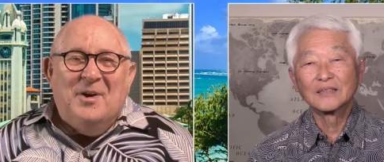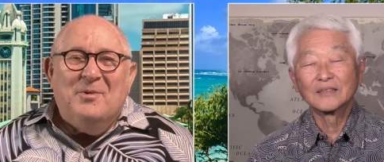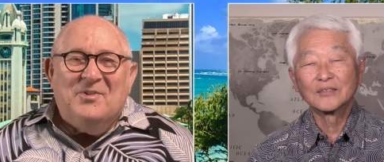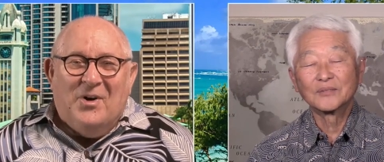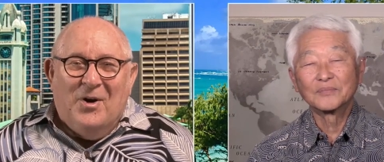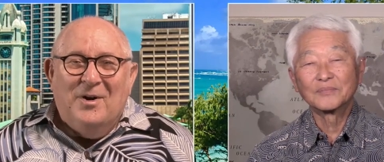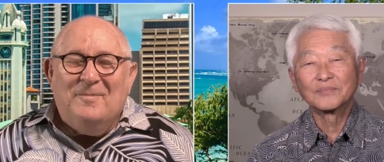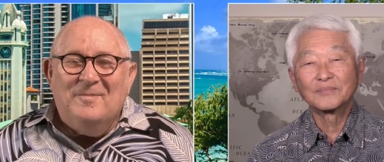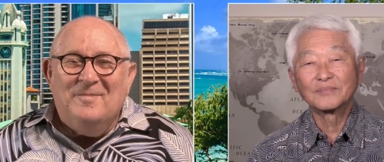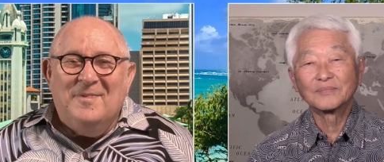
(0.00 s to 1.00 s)
Speaker 1: there is
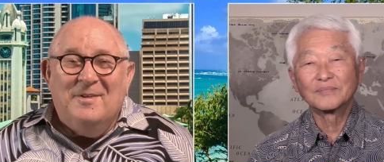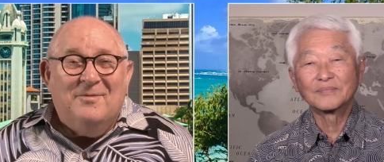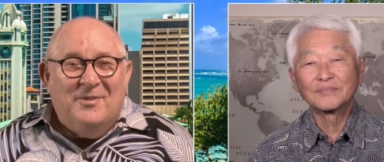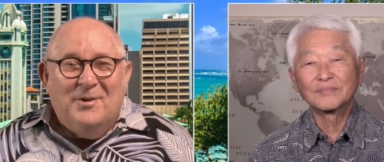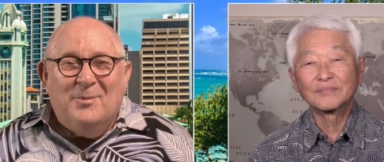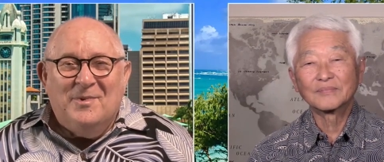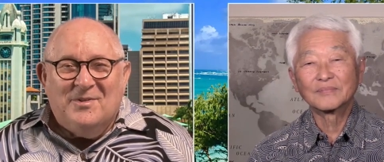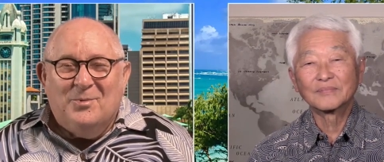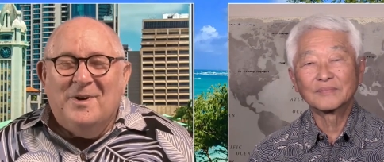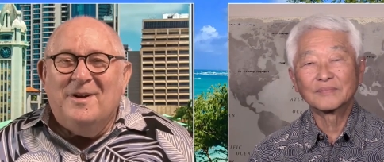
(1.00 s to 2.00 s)
art in film
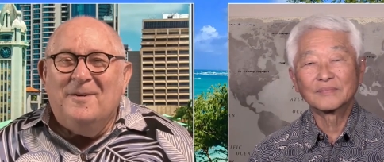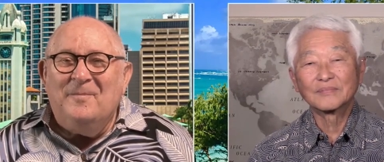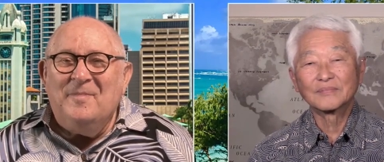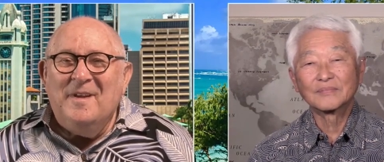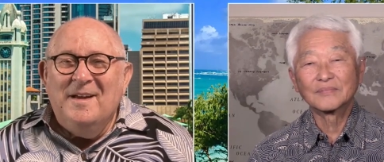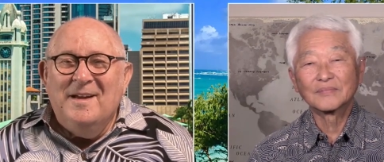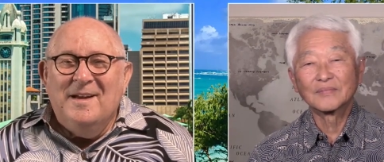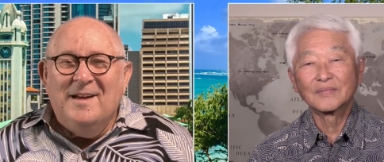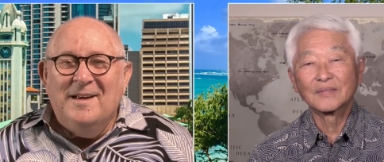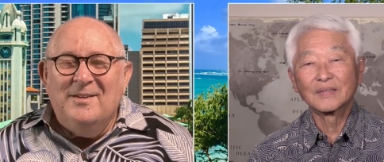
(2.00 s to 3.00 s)
as well.
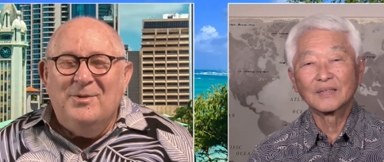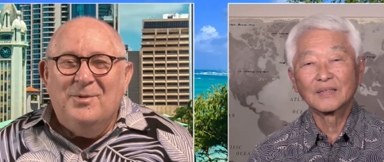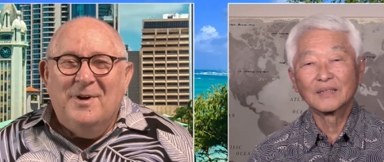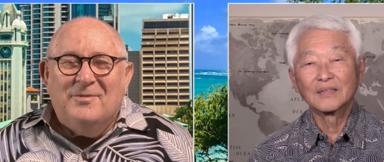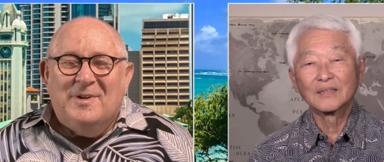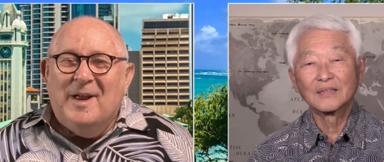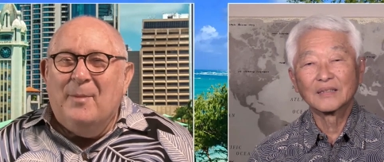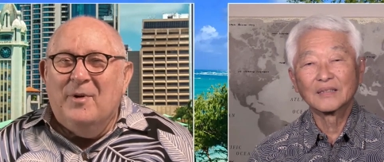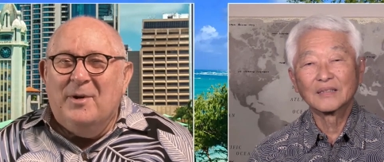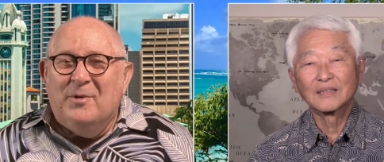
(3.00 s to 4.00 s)
And you have
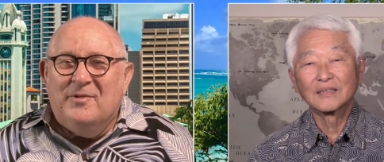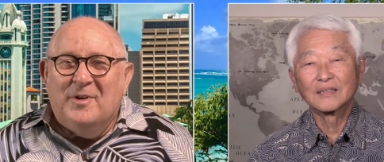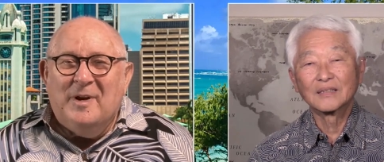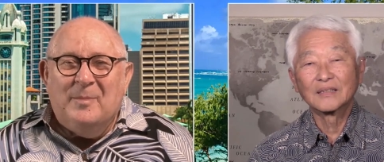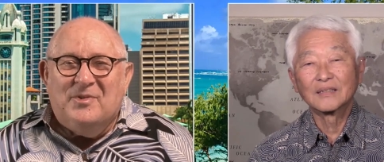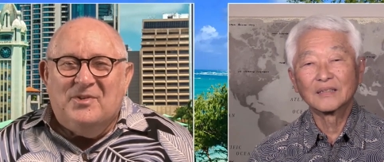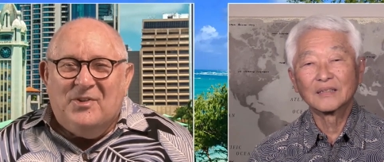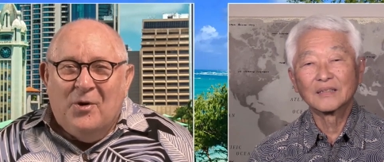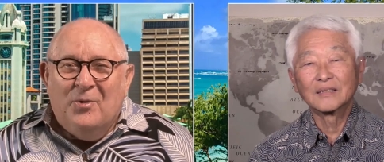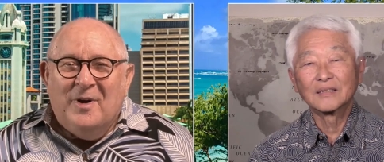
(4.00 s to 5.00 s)
collaborated with a fellow named
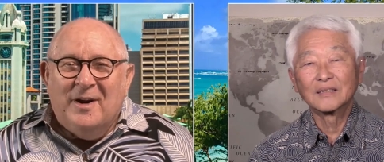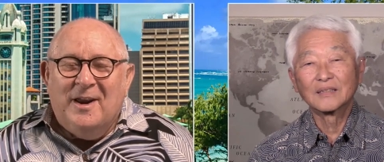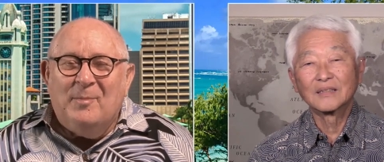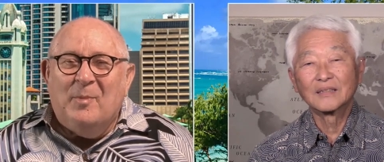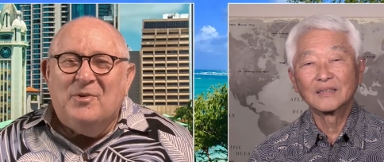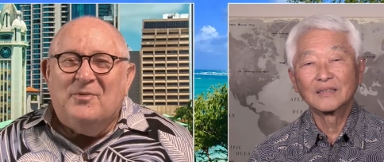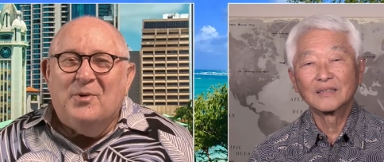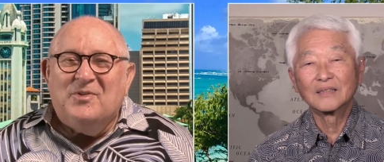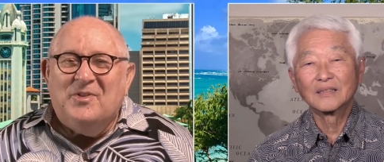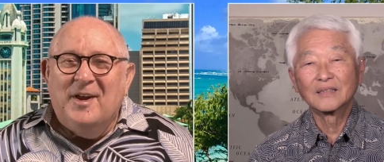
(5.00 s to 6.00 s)
Stone, I can't remember his
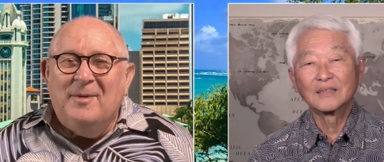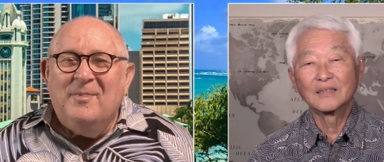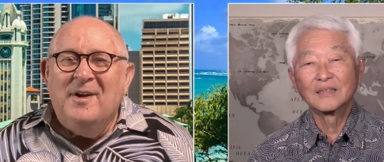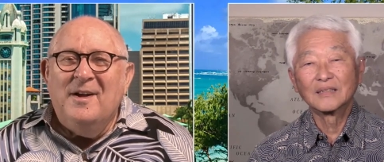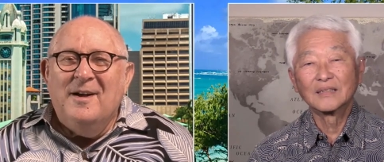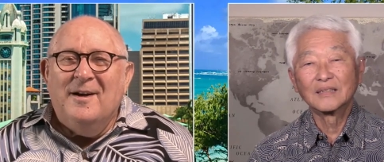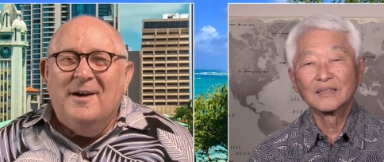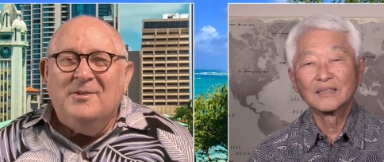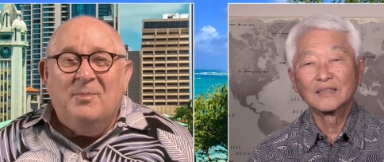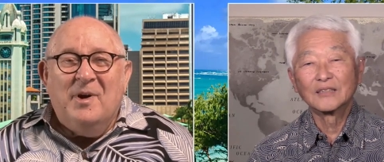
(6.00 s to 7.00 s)
first name,
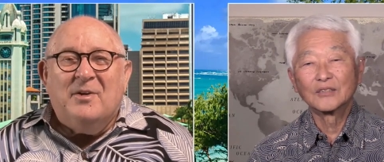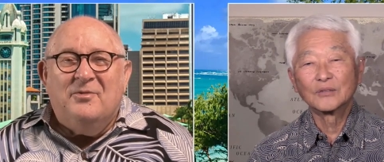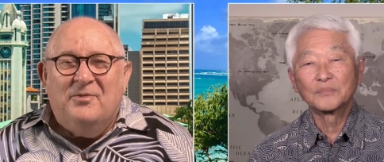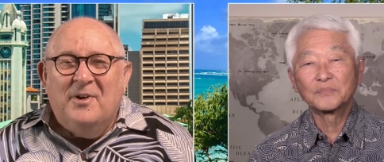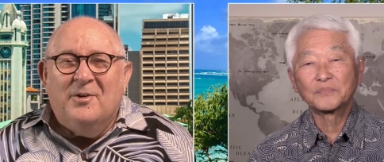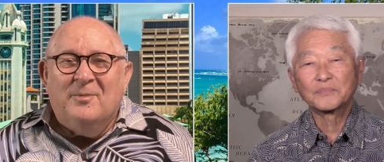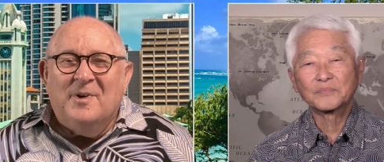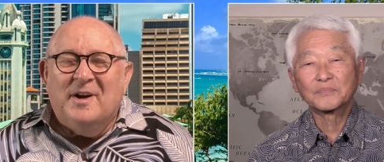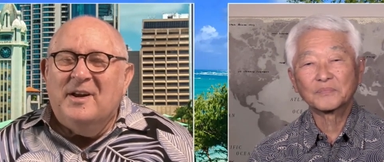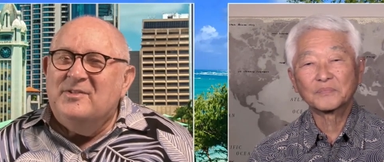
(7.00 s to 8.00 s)
uh, to make a
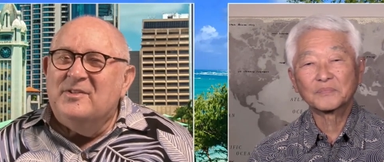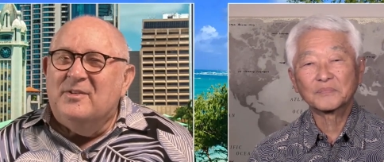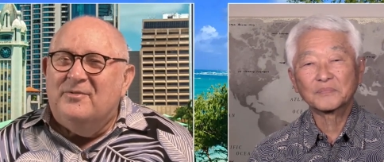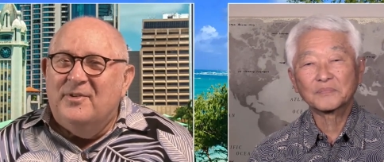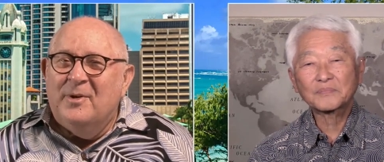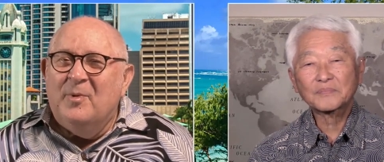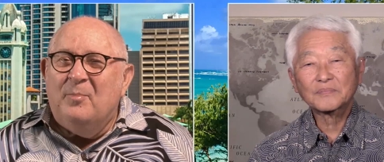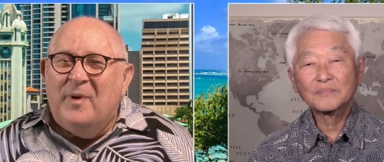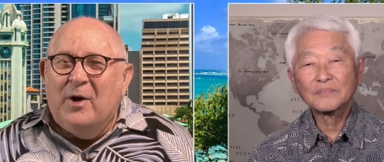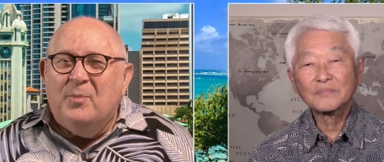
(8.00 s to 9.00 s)
film. And I guess it's a film
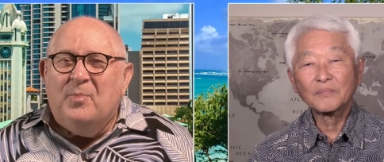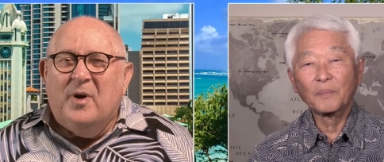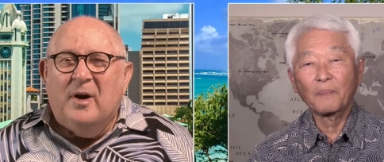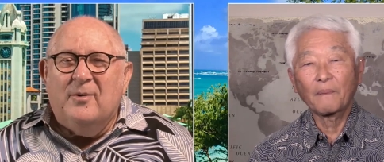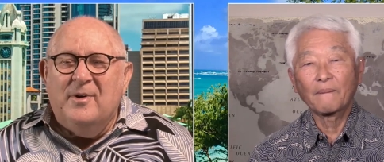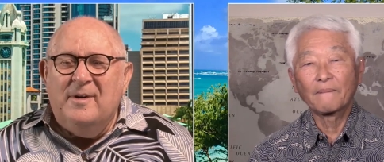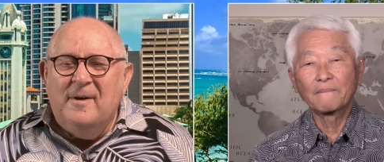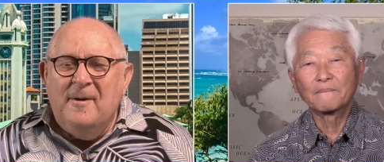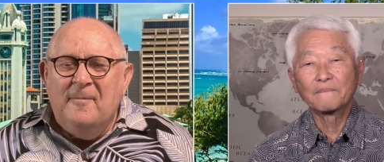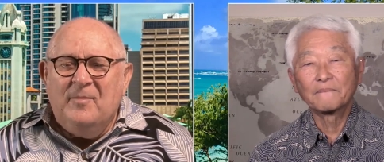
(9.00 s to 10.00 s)
about
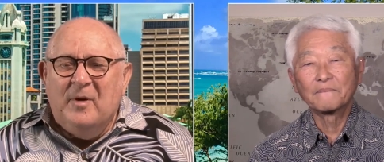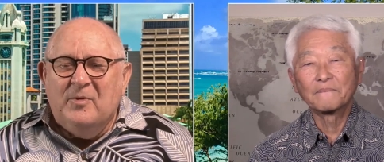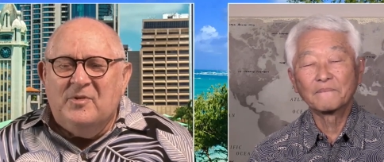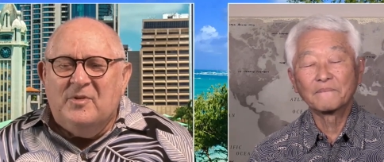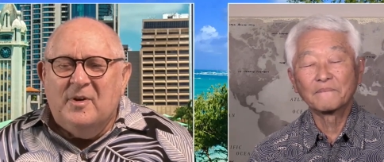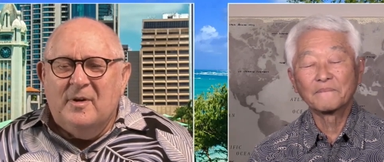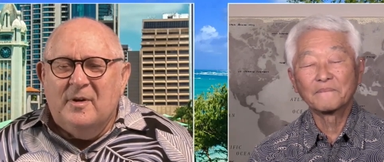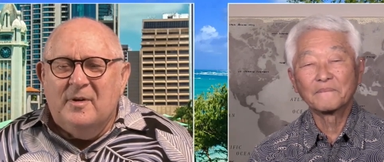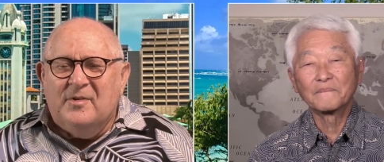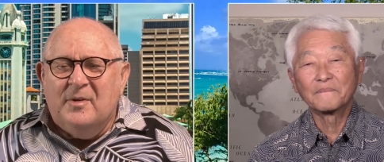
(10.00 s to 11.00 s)
pottery. There was
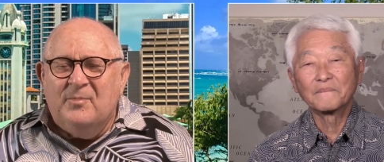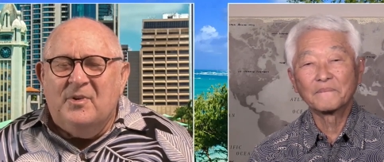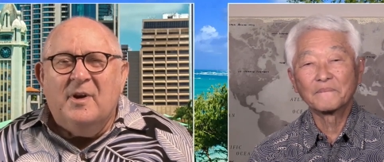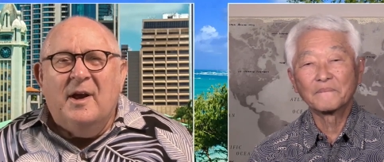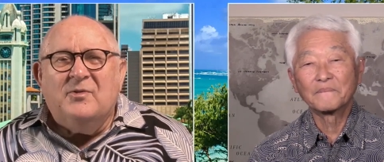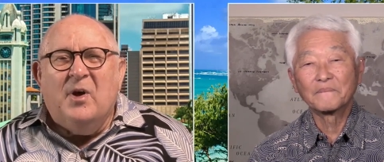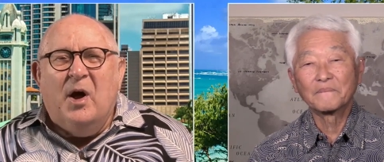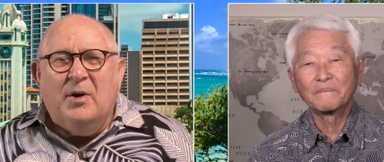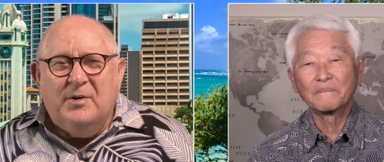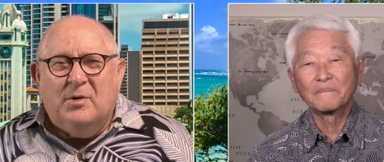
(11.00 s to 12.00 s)
uh, something at the
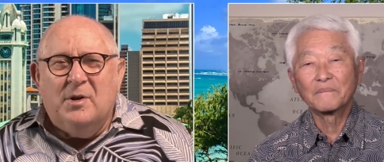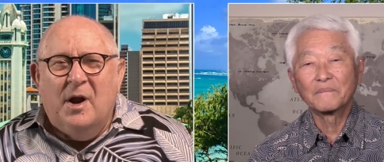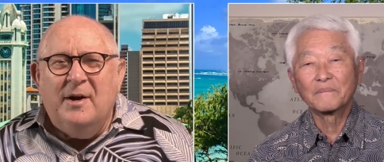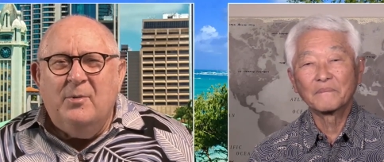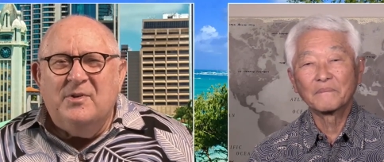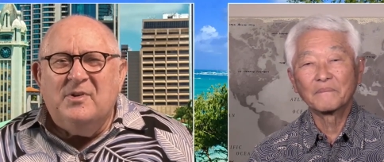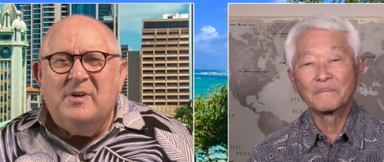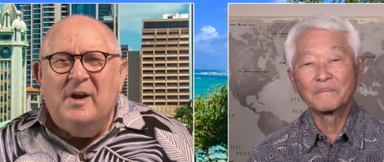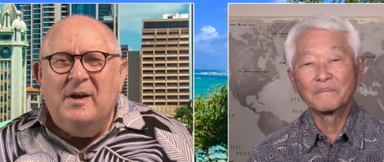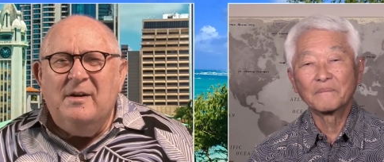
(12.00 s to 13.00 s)
Holly Kalani, was
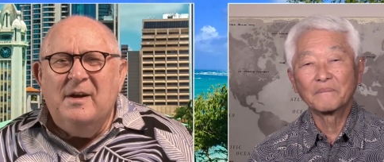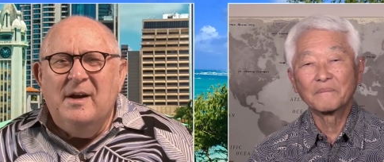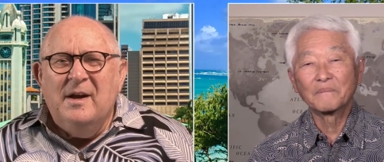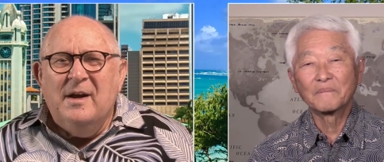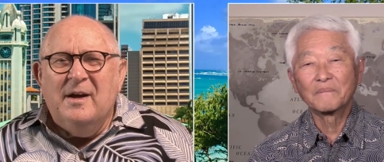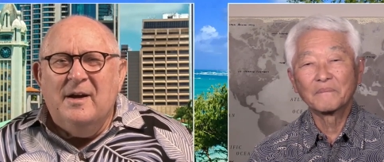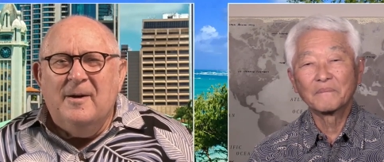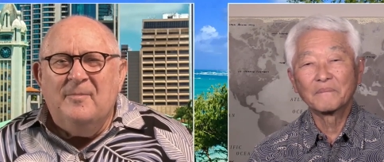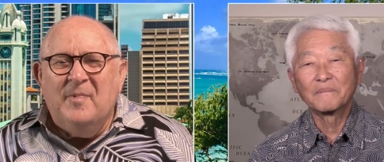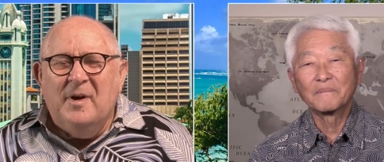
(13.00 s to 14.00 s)
it not?
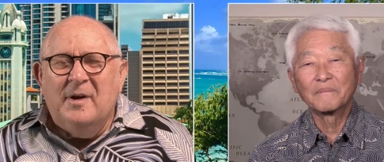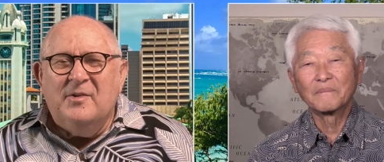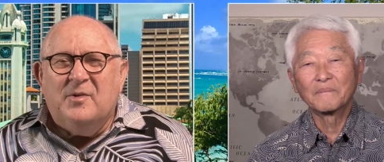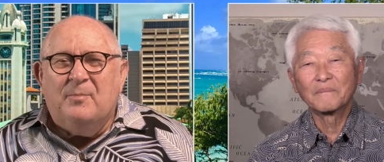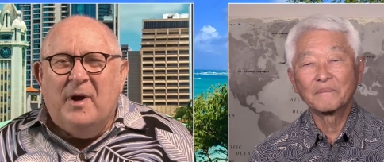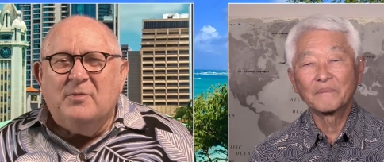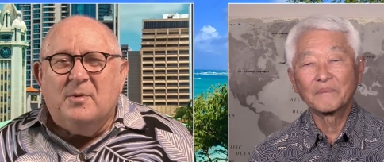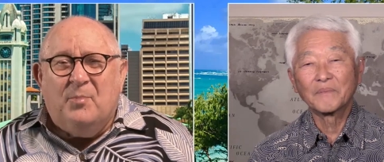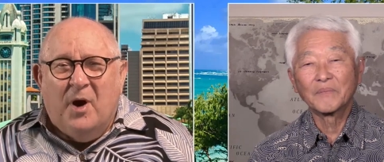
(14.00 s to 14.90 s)
Um, and it's about the